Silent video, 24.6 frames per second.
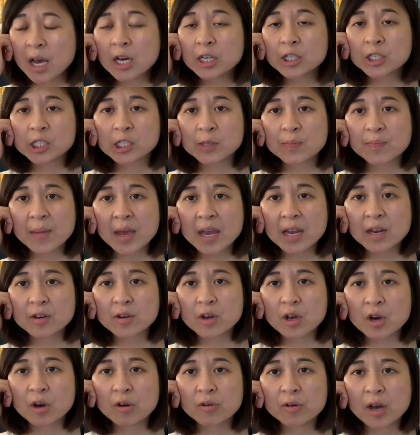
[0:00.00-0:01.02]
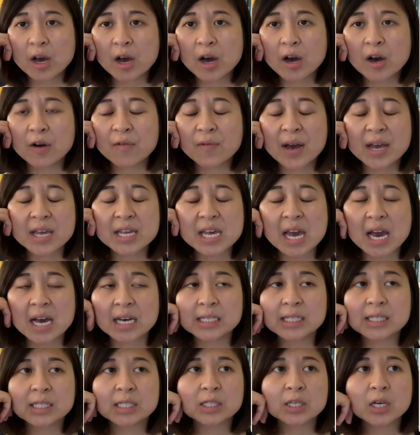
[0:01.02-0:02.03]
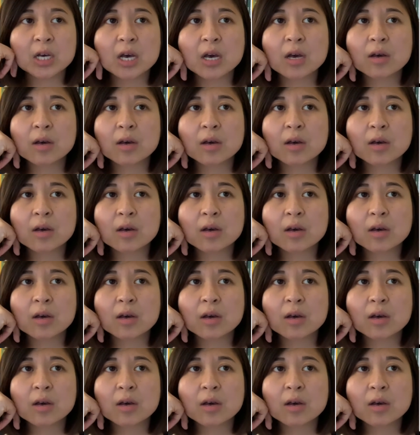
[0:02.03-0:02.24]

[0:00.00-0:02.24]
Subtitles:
just make note of, I guess,